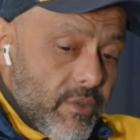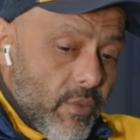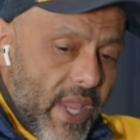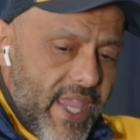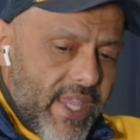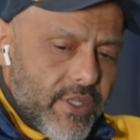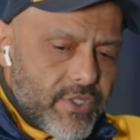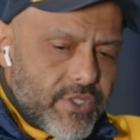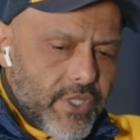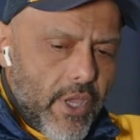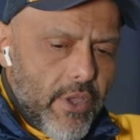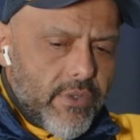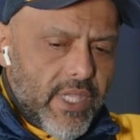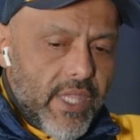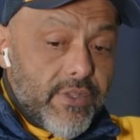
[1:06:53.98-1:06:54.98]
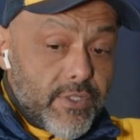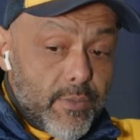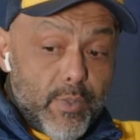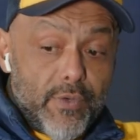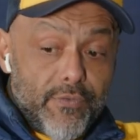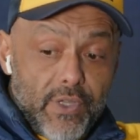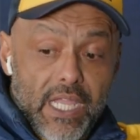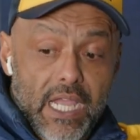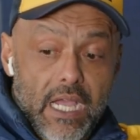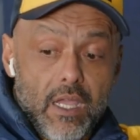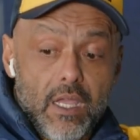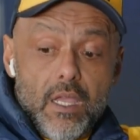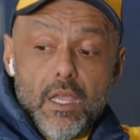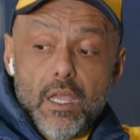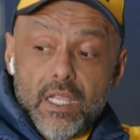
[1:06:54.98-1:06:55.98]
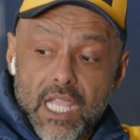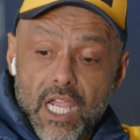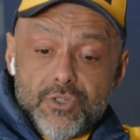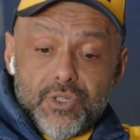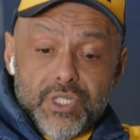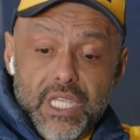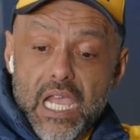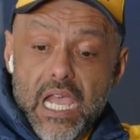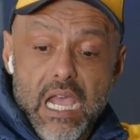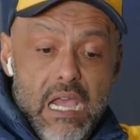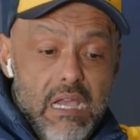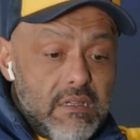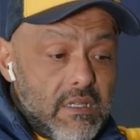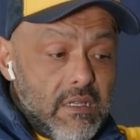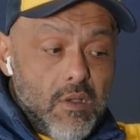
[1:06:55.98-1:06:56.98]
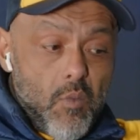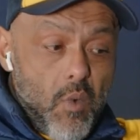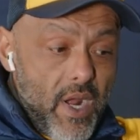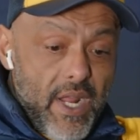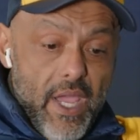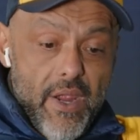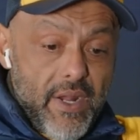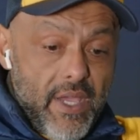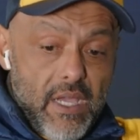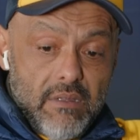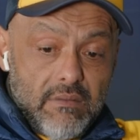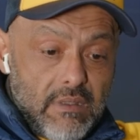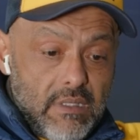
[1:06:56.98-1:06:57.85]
wagons. So, yeah, this is a beautiful car. Country car, one owner.